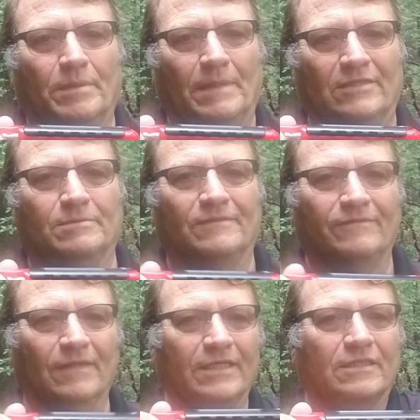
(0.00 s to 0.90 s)
possible
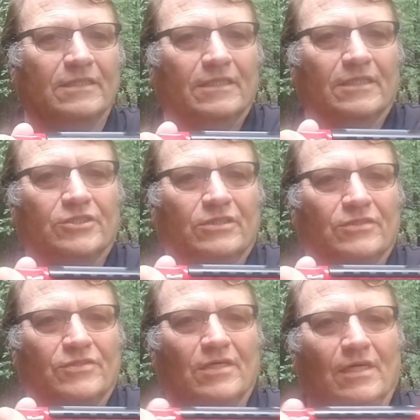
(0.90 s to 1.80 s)
flooding
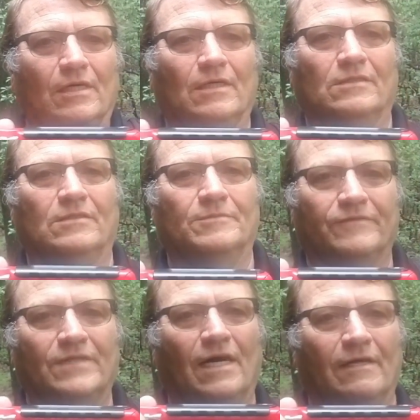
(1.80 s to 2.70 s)
conditions to
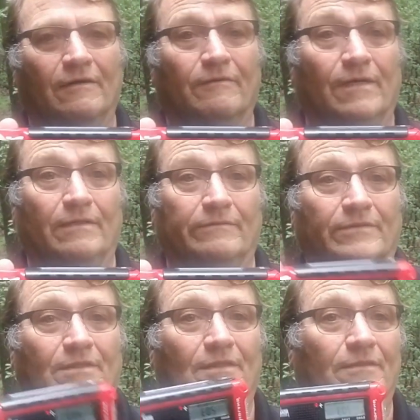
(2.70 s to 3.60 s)
move to higher
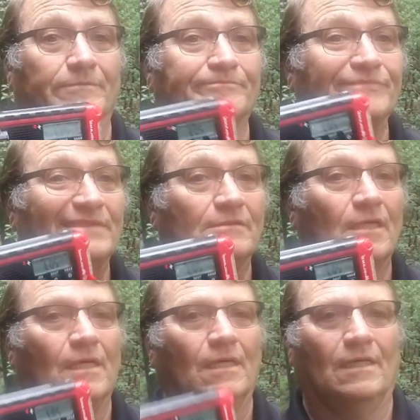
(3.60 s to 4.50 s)
ground. So
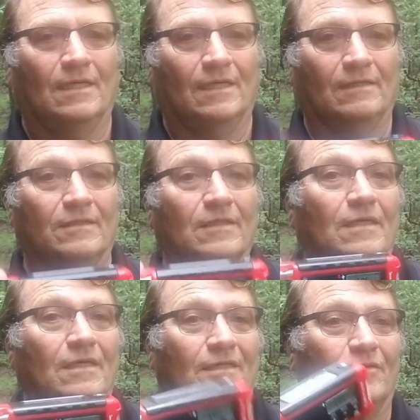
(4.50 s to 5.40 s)

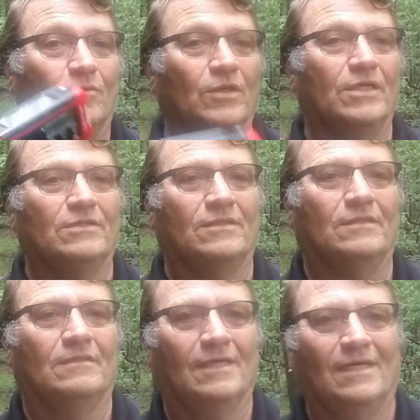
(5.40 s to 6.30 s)
heed the warnings
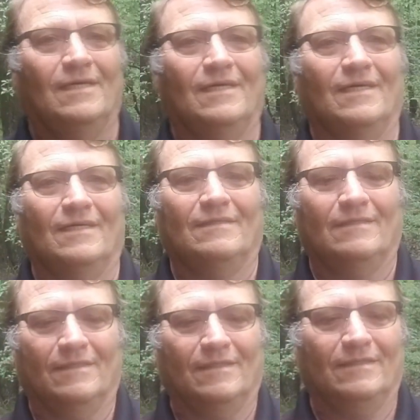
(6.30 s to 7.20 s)

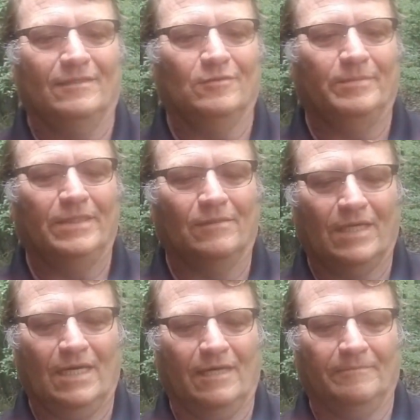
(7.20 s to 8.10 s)
and you'll be
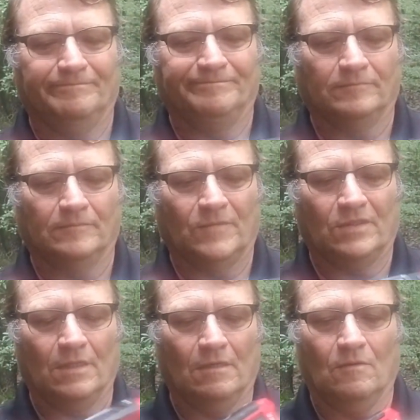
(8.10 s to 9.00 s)
okay.
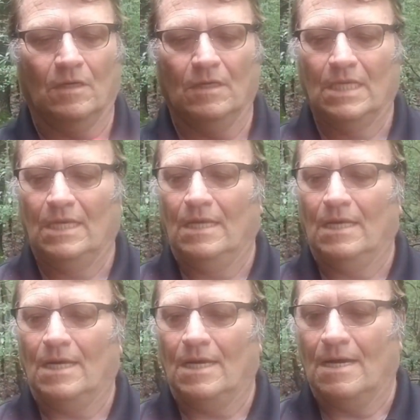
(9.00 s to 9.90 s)
So
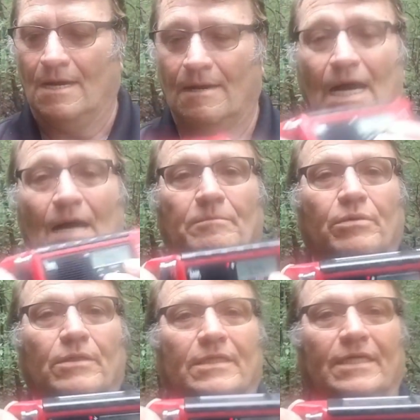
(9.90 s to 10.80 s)
I'll
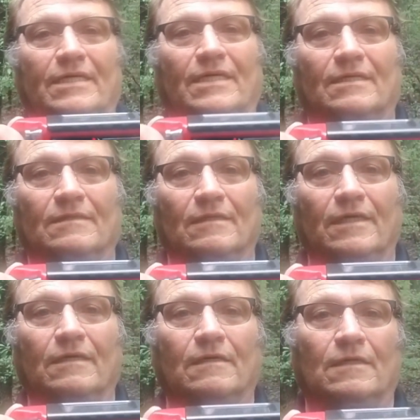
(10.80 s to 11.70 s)
put a
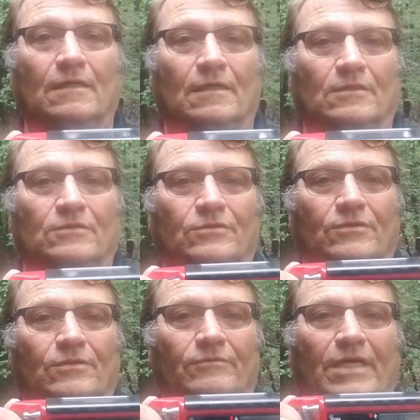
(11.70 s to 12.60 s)
link
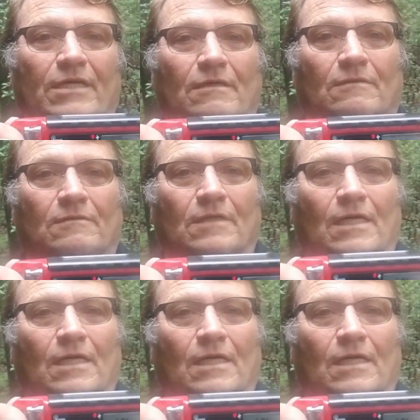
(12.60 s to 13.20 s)
to the radio